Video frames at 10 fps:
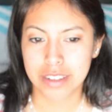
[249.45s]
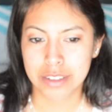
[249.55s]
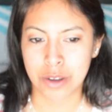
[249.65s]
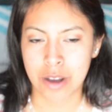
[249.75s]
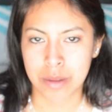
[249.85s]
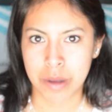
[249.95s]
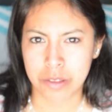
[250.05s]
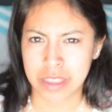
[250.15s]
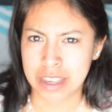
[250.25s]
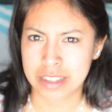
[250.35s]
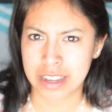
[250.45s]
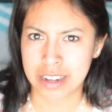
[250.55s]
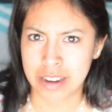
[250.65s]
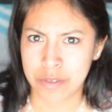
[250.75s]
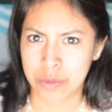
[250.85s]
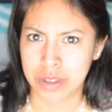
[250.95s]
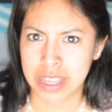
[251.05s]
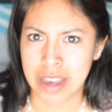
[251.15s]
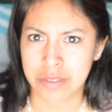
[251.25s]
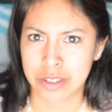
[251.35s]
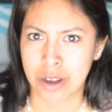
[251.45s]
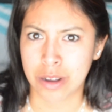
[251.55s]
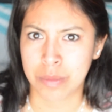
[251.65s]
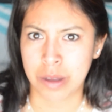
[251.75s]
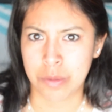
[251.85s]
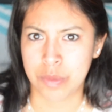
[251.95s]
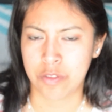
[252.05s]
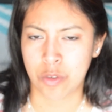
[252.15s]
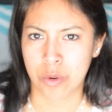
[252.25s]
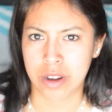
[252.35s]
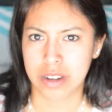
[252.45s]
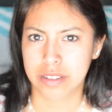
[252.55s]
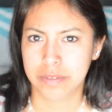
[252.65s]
talk about things I'd never really ever talk about before.